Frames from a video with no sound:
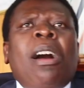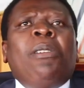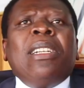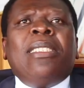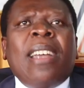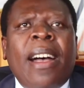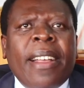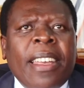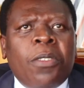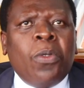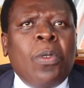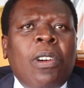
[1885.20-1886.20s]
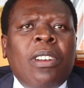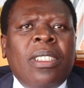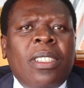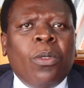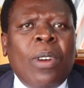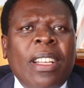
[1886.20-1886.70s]
Our target
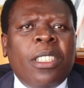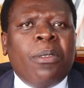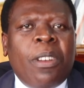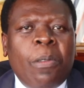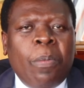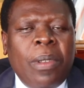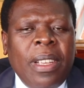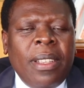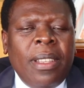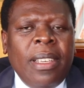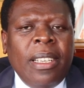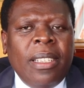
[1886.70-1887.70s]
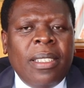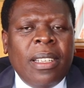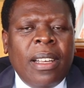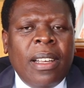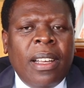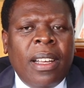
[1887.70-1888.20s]
was once we complete these
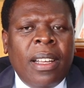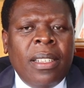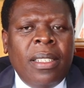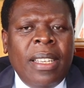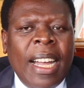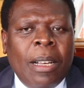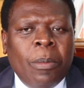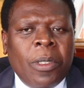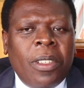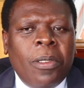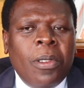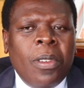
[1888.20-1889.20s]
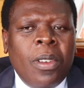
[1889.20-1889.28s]
uh, dams,